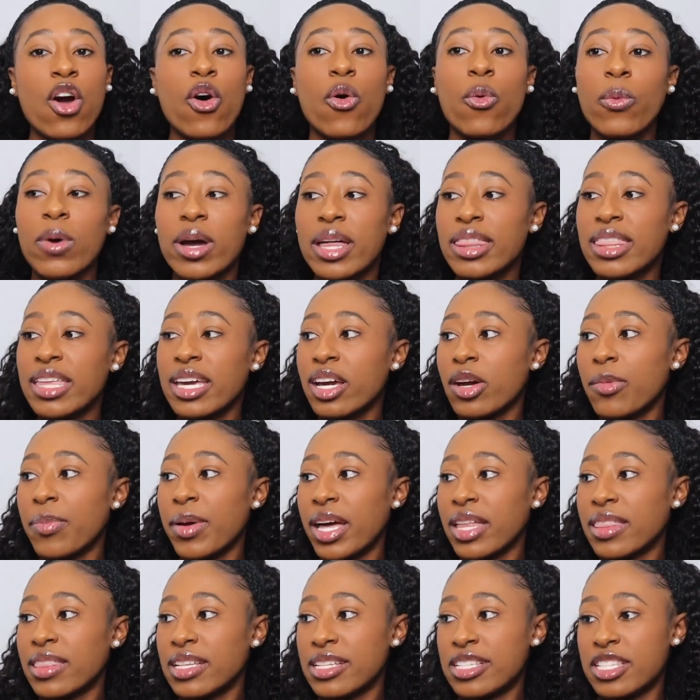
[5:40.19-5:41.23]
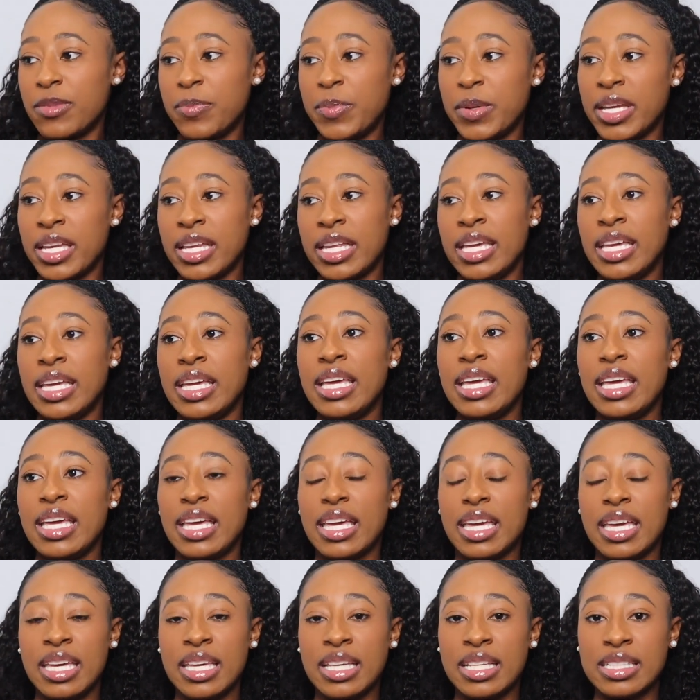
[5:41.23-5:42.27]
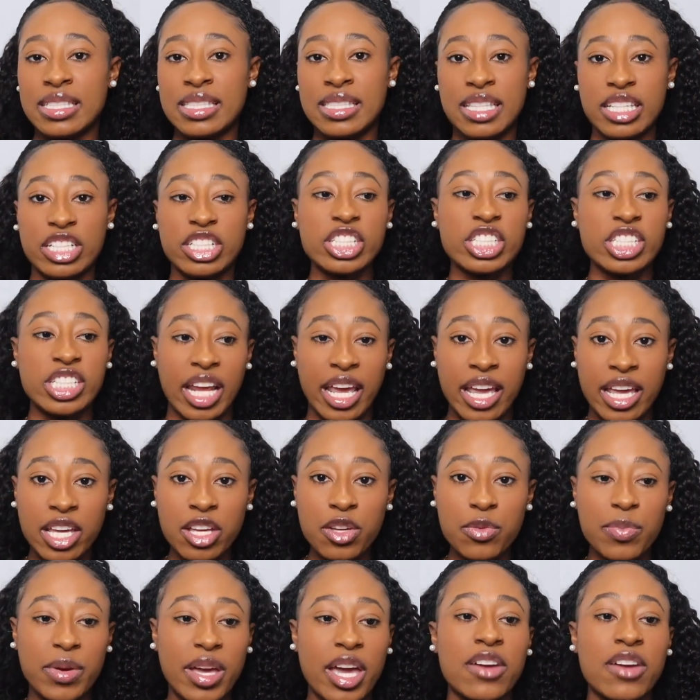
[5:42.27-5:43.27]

One thing about the Speedy is the shape.